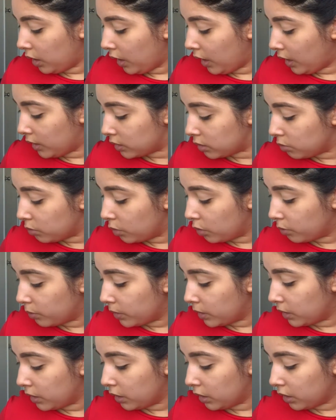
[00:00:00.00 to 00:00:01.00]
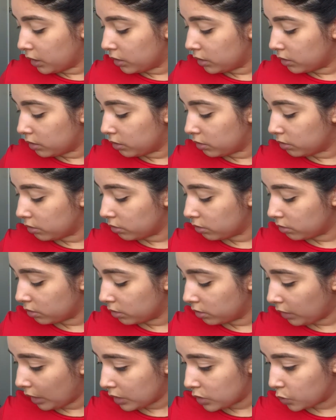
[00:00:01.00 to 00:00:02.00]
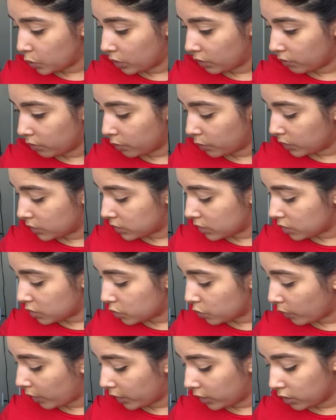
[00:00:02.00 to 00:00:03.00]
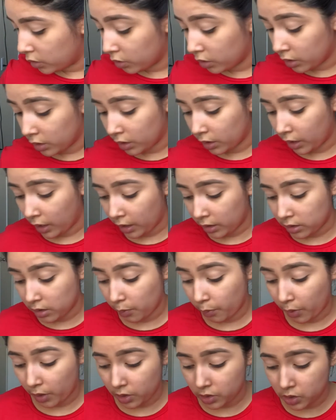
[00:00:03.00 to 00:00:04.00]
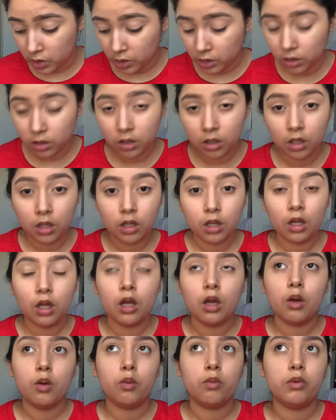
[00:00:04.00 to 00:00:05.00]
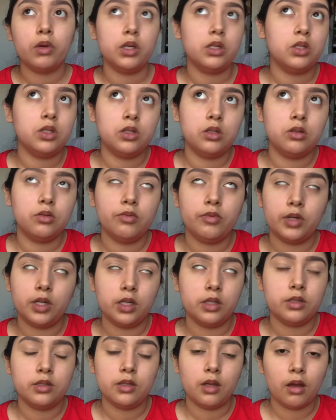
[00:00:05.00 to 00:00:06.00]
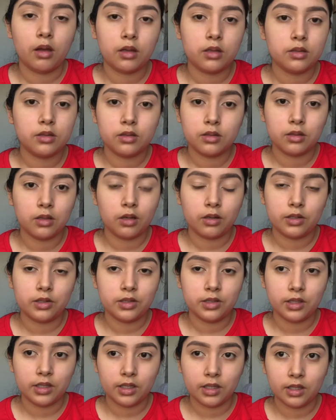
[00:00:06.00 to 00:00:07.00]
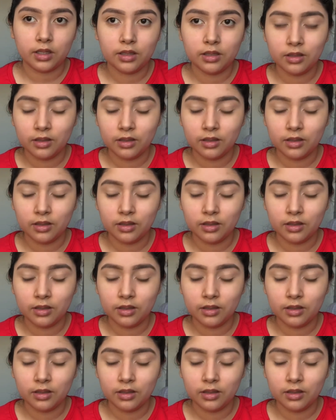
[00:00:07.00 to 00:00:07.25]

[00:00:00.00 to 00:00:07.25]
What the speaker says: at the moment, and that's one of the reasons why you could get depression, which freaking sucks, honestly.